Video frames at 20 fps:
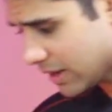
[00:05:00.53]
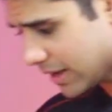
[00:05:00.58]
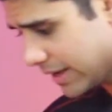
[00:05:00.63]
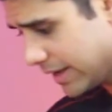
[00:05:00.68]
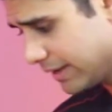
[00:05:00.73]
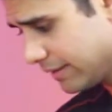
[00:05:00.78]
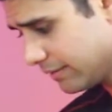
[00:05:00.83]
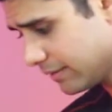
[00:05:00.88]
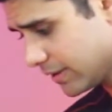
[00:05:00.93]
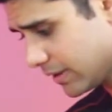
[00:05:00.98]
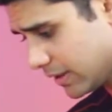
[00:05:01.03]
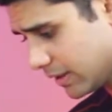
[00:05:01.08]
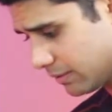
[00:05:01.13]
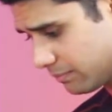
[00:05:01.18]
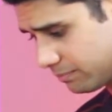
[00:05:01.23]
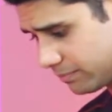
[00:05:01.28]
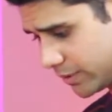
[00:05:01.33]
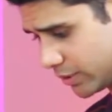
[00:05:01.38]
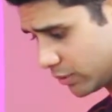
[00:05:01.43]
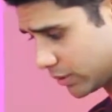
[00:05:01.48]
And
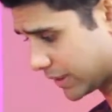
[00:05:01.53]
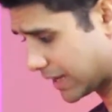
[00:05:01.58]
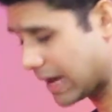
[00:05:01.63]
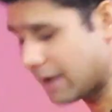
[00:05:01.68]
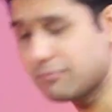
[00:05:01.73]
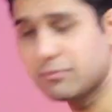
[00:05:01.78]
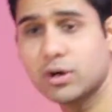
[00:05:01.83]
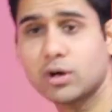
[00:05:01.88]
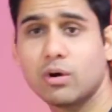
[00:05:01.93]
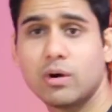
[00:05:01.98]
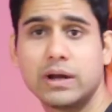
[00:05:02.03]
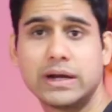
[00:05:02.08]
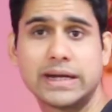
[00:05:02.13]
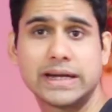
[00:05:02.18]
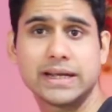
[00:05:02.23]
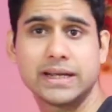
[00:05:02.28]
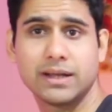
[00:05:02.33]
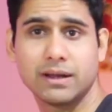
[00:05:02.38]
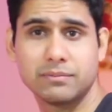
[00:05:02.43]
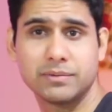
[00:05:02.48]
the camera
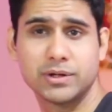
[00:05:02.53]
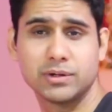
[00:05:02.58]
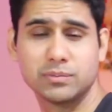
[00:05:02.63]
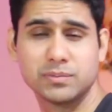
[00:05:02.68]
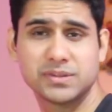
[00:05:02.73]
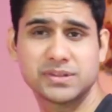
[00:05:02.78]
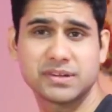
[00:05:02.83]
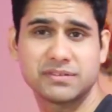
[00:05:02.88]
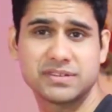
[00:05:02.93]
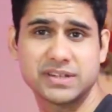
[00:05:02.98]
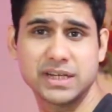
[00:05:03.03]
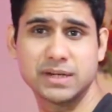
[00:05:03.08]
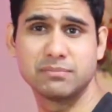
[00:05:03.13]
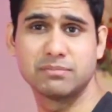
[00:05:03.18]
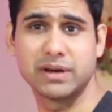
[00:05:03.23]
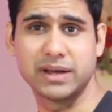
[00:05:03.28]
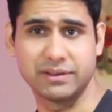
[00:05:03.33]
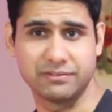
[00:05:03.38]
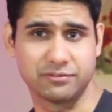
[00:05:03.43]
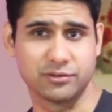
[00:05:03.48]
quality, I mean, you must have seen
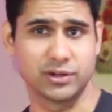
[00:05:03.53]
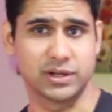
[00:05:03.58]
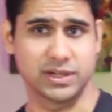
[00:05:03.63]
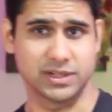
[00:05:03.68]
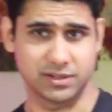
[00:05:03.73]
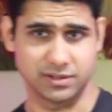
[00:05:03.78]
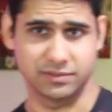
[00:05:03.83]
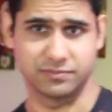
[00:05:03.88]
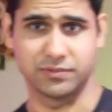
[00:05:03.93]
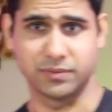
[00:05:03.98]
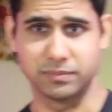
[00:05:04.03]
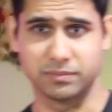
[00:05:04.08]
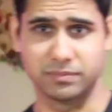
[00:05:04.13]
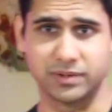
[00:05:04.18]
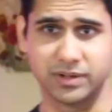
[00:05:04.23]
my footage from